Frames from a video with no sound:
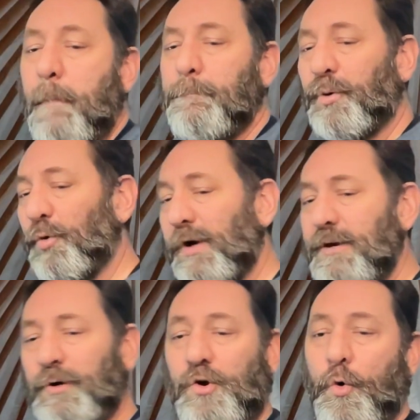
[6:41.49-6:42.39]

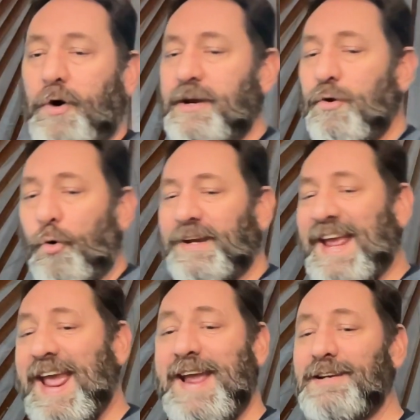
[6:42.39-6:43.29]
pre-recorded or
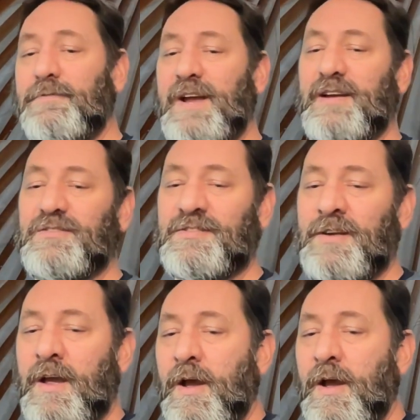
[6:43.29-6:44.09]
canned events